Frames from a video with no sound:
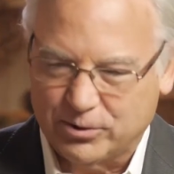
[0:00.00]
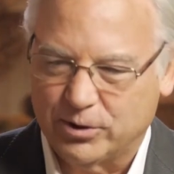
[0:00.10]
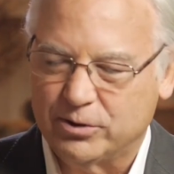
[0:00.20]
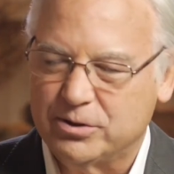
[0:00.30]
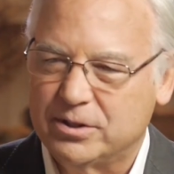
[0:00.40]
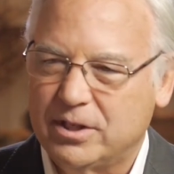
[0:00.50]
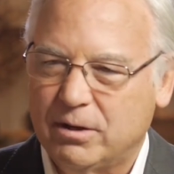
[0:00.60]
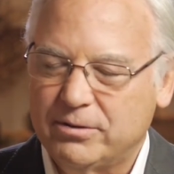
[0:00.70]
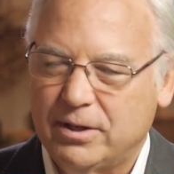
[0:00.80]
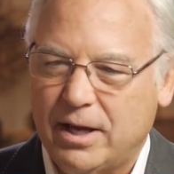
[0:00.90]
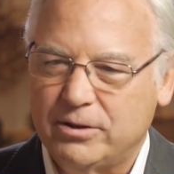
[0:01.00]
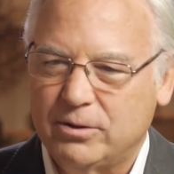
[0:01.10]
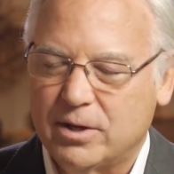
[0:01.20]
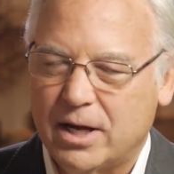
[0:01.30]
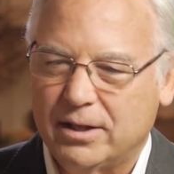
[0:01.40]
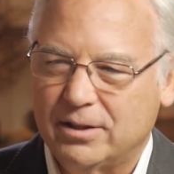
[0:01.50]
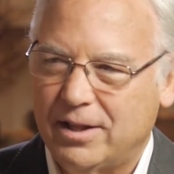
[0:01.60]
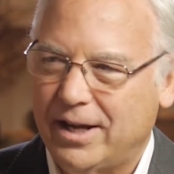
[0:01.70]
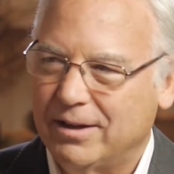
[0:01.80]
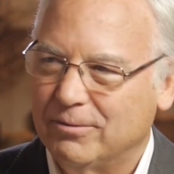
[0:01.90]
Scrooge. Tell us how you got
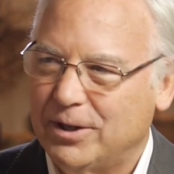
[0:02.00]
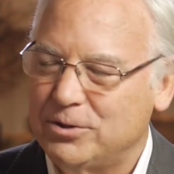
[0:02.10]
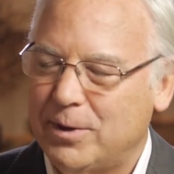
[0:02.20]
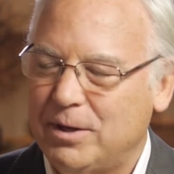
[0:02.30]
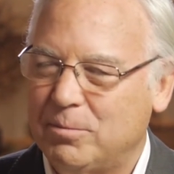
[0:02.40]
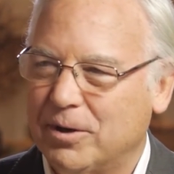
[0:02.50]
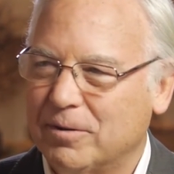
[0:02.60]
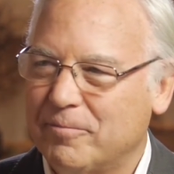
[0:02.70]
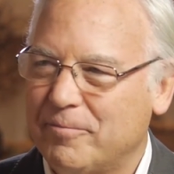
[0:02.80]
into that. Why'd you write a book?